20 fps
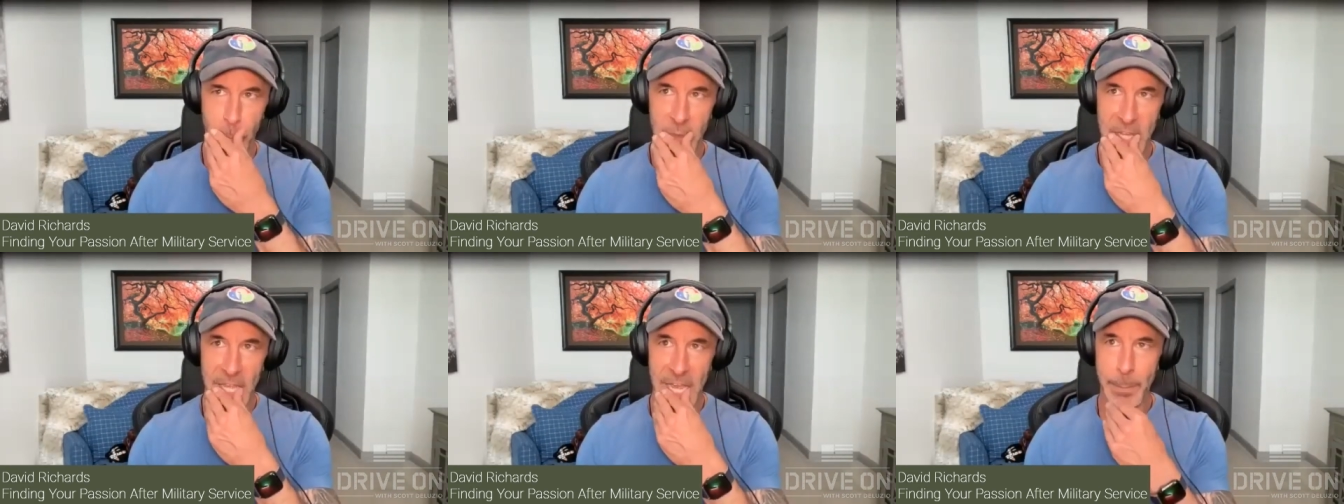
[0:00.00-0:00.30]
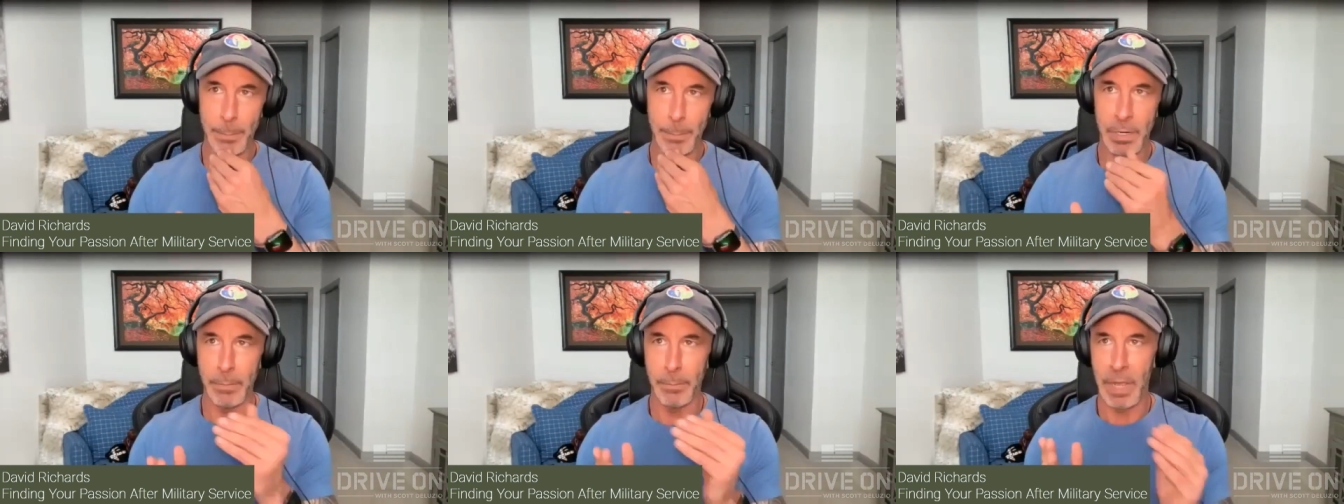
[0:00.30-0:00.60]
had
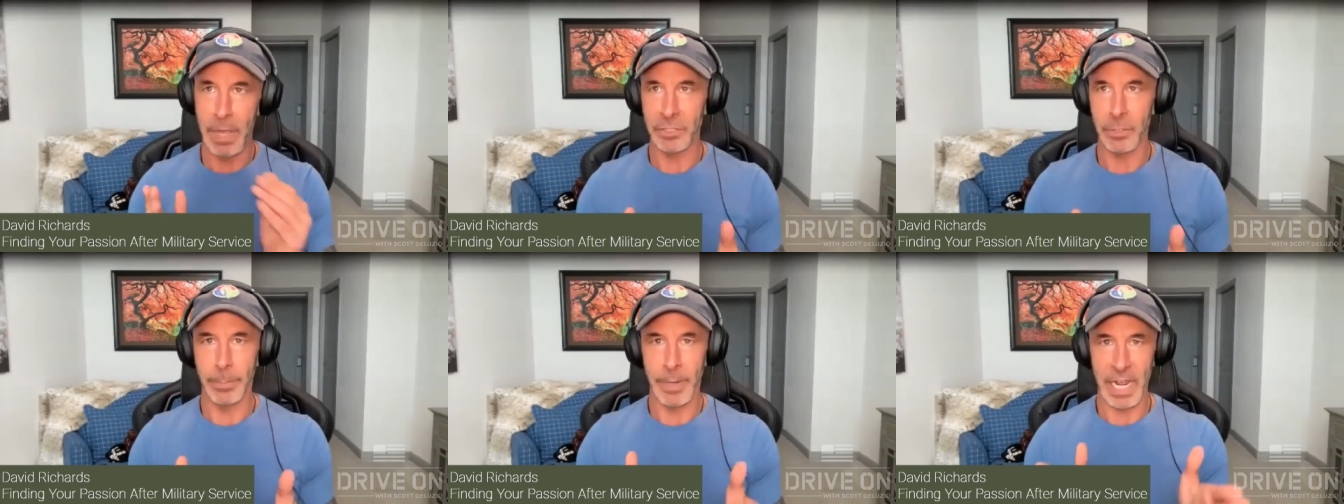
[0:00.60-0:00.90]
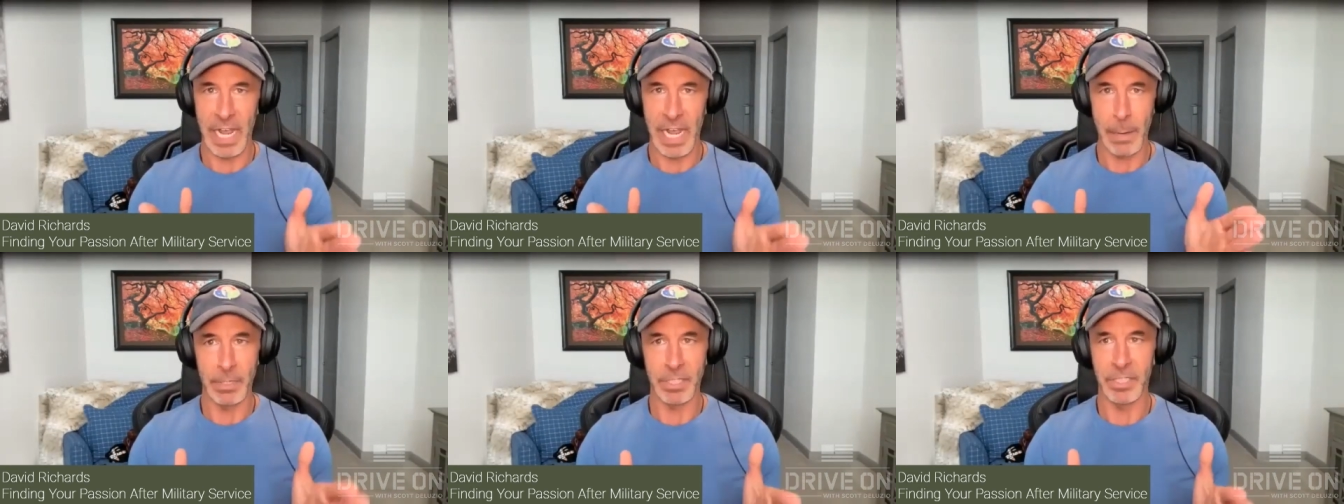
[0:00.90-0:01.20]
been measured by
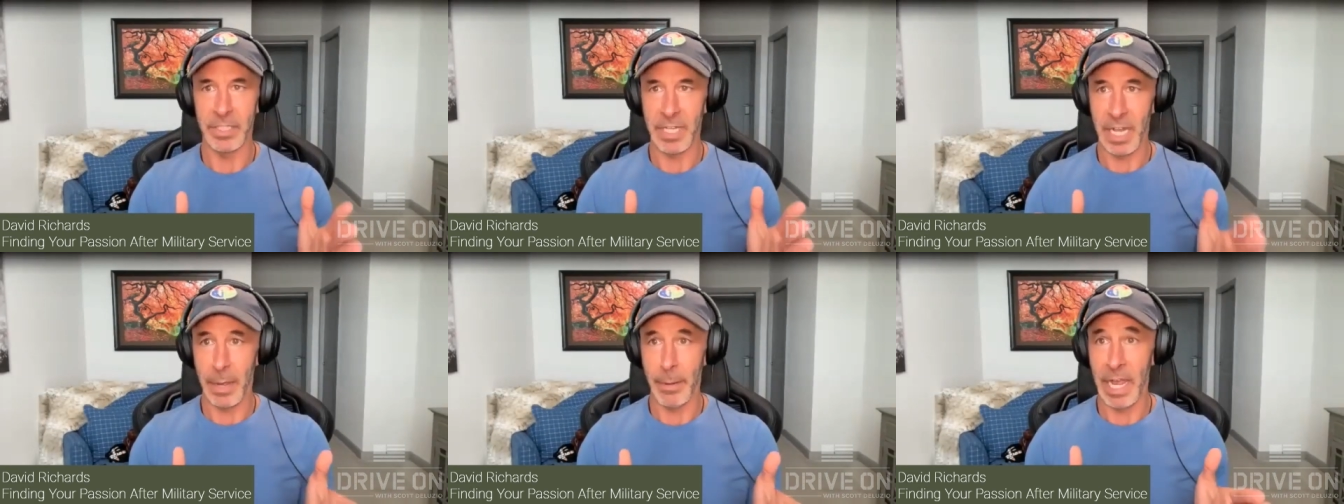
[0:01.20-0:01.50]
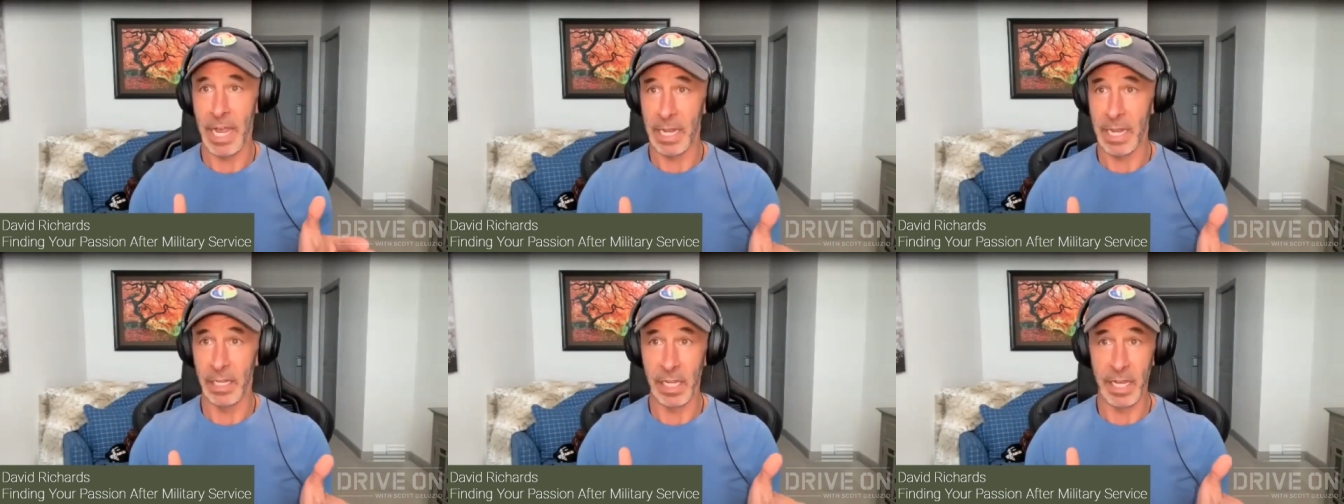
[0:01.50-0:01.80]
how much time I
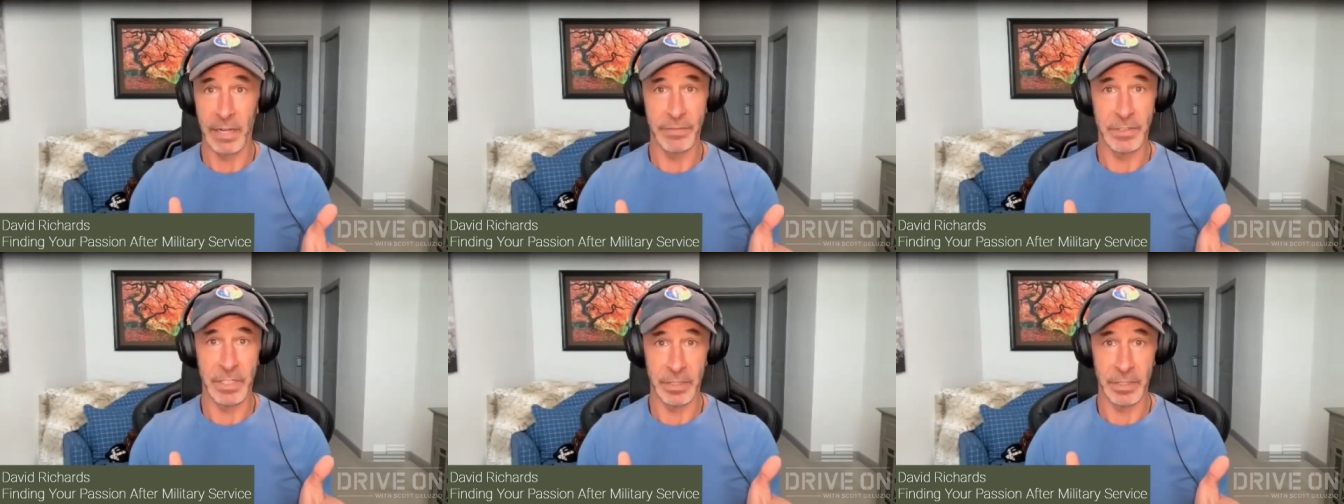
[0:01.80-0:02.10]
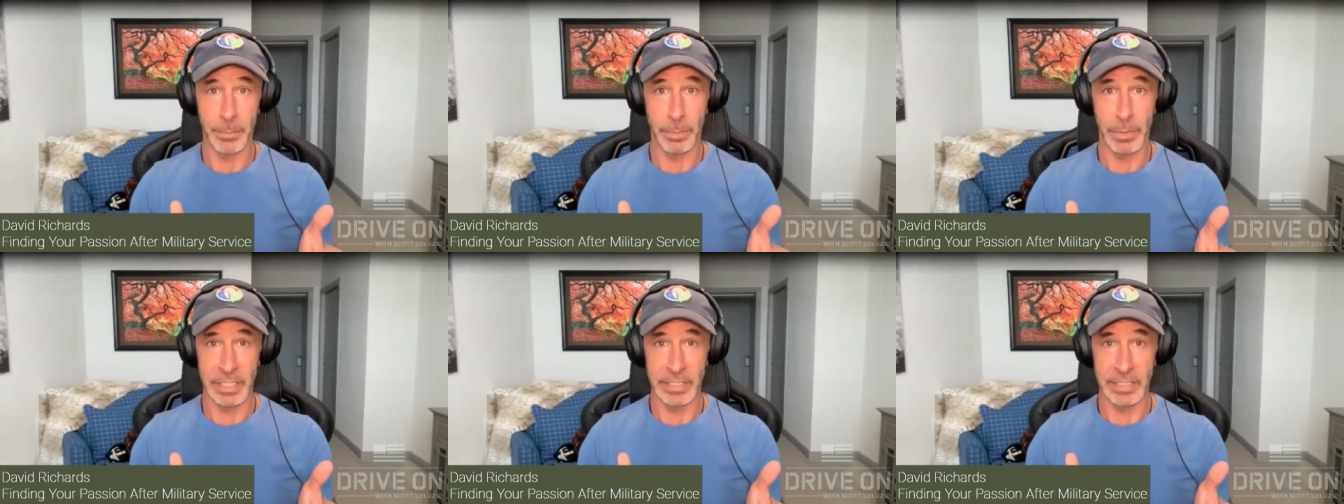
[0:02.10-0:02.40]
had left at the
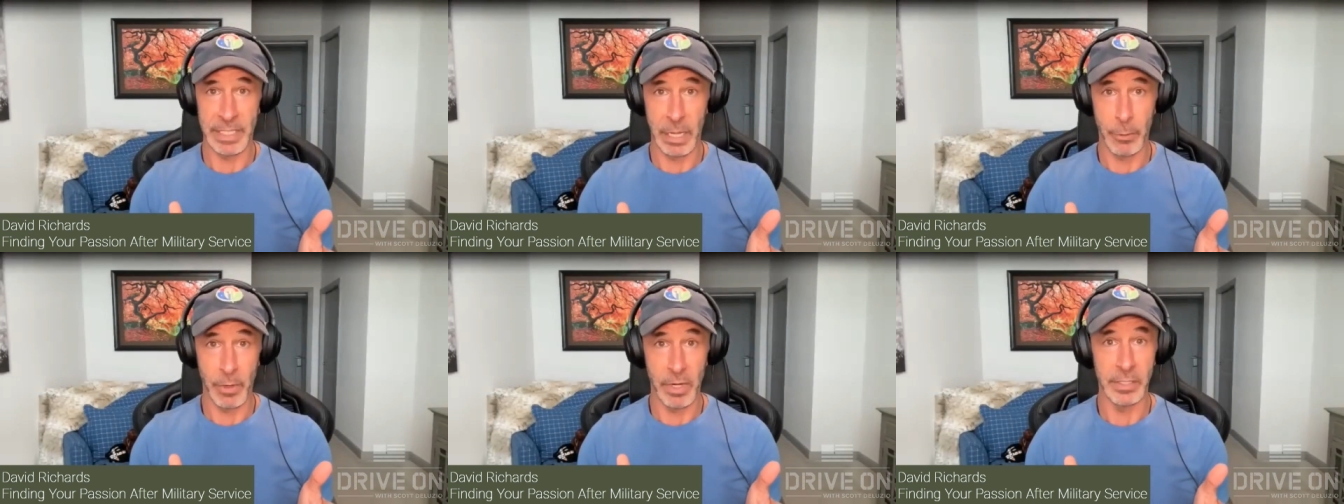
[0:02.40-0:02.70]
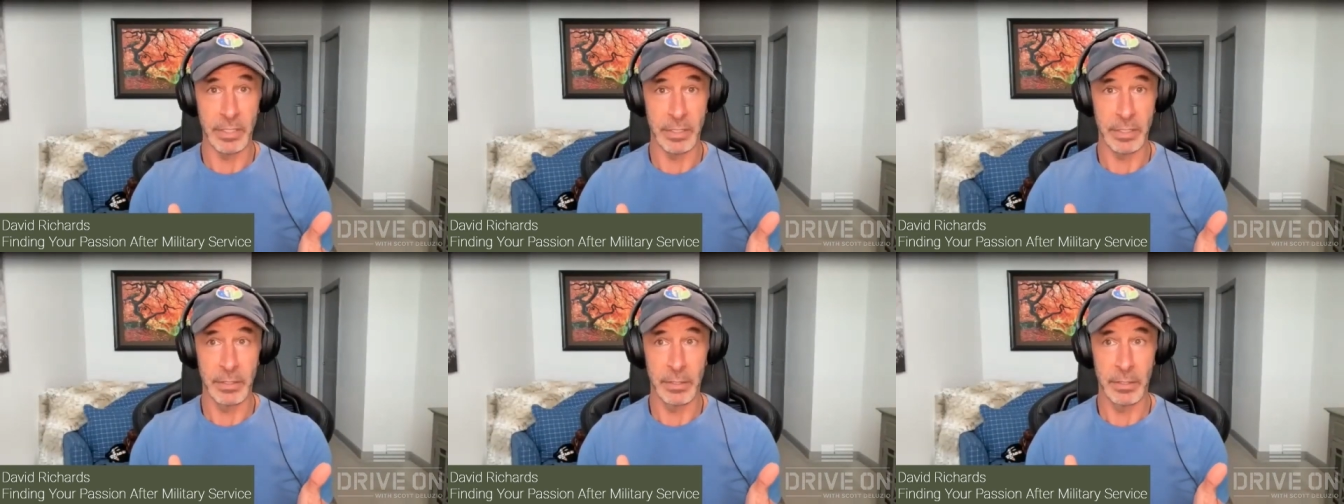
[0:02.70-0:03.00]
place I
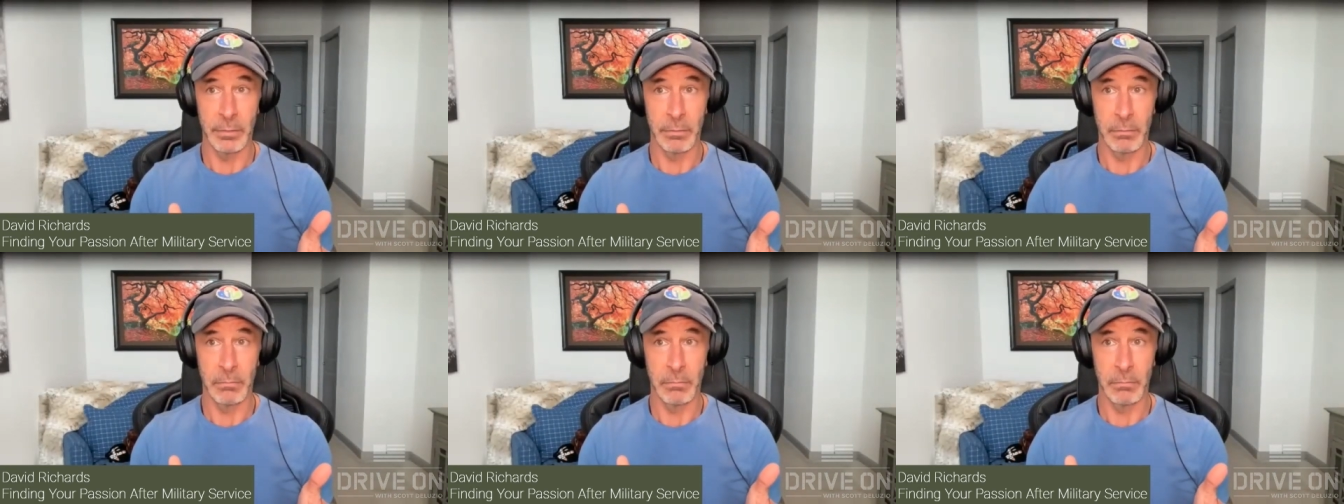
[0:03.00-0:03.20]
was.